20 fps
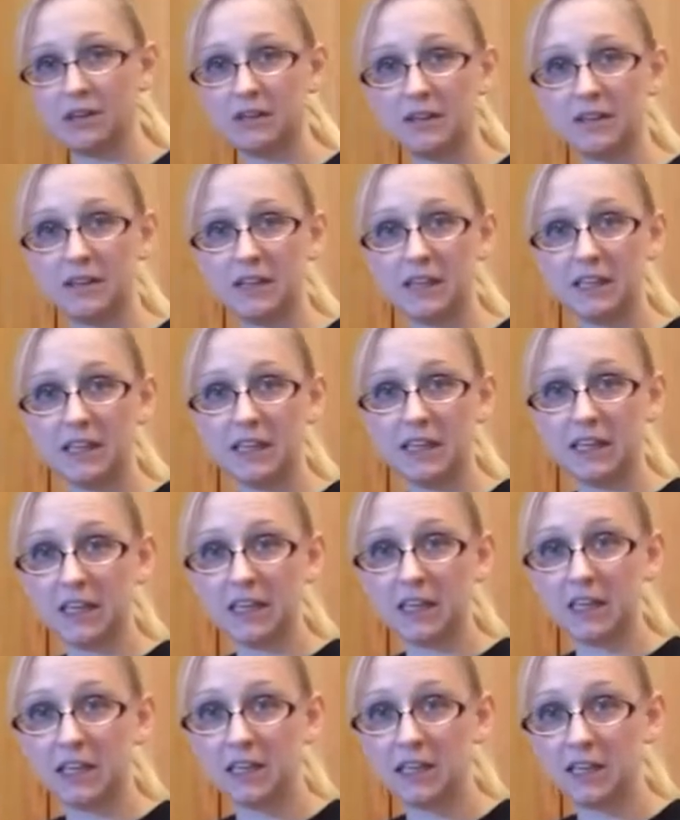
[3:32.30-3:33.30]
see it here.
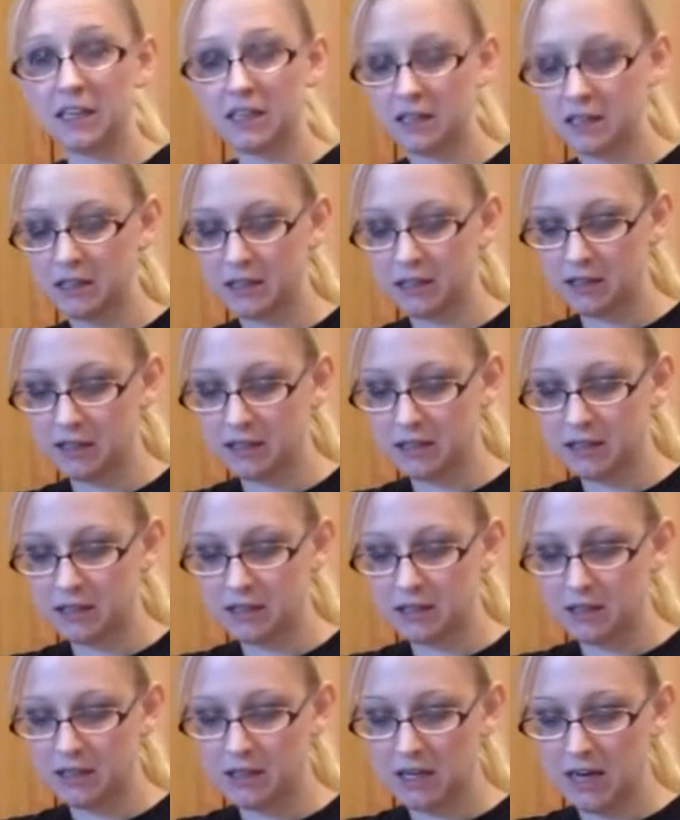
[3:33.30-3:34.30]

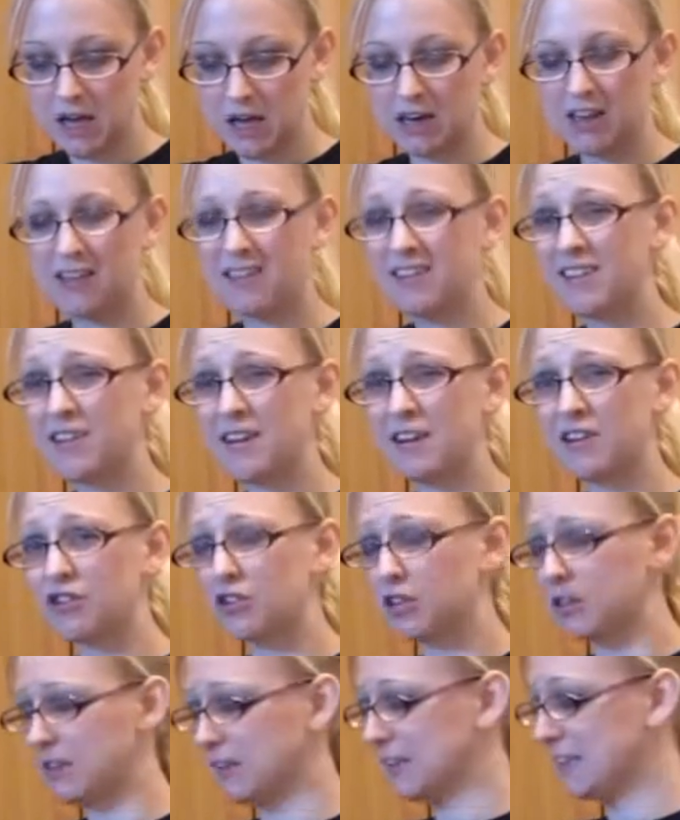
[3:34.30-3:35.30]
And because it's extra
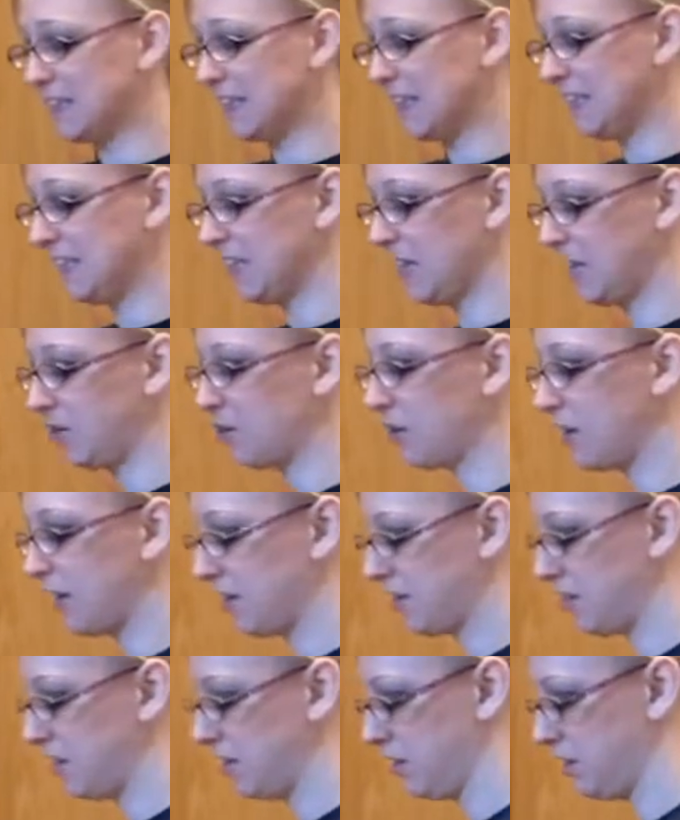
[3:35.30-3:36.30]
lean, I don't
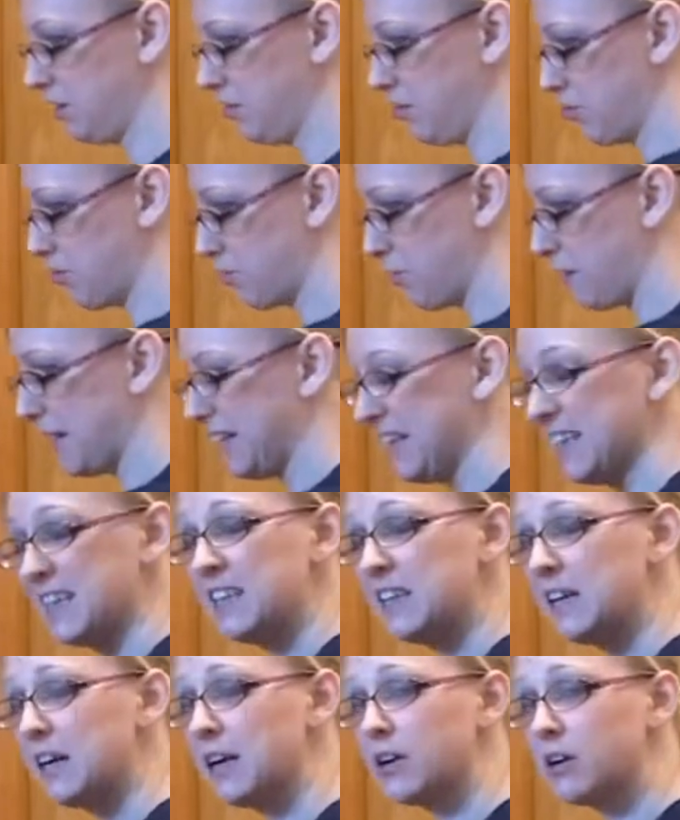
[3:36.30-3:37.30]
have to drain it
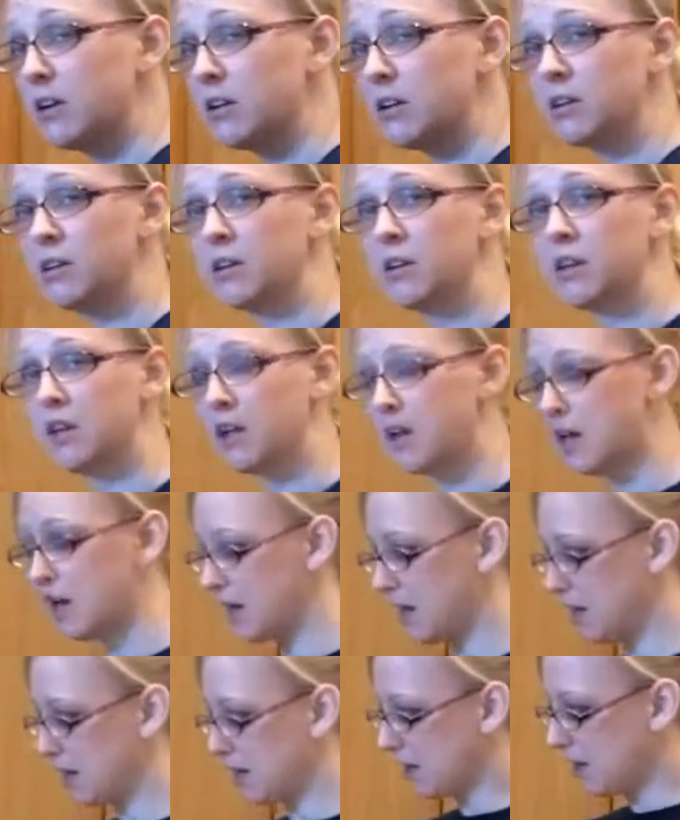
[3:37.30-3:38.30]
at all.
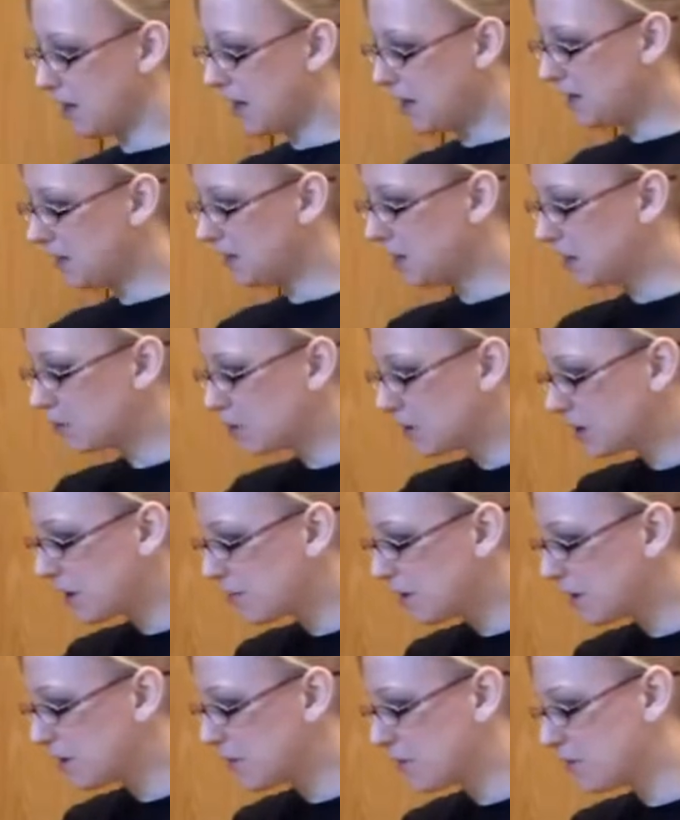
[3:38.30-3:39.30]
Any liquid coming
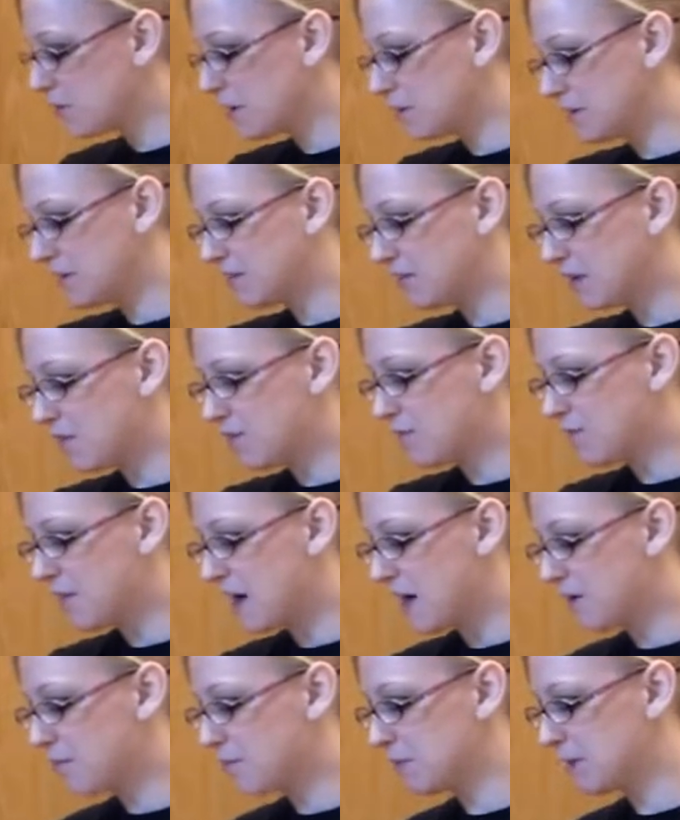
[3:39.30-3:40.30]
out, there might be some
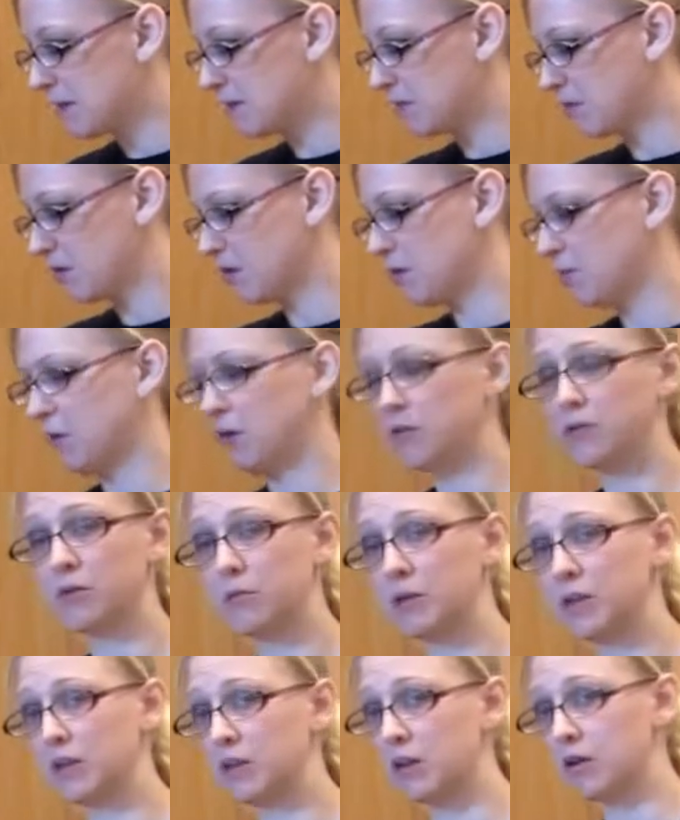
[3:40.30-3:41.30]
fat, but it's going to also be
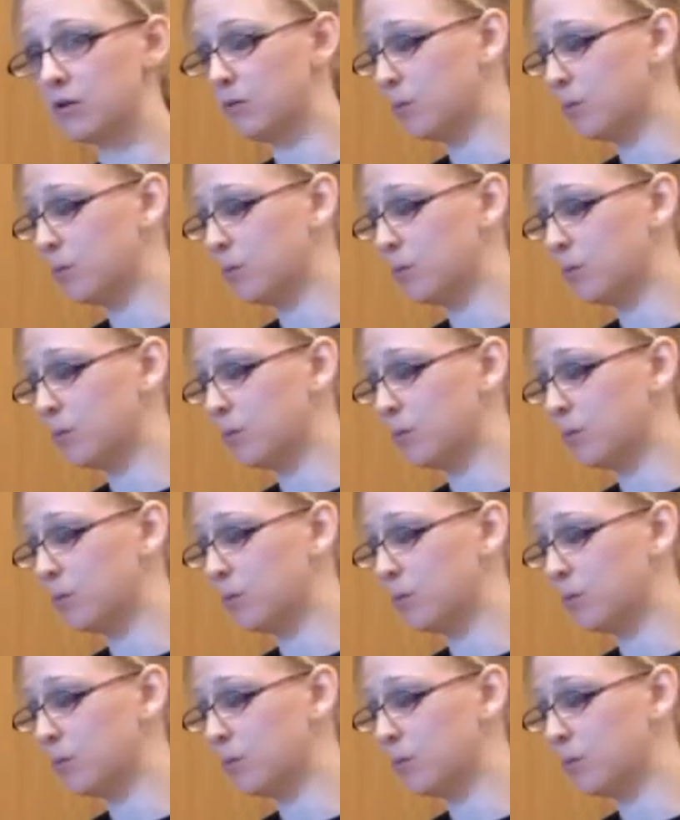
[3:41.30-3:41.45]
a lot of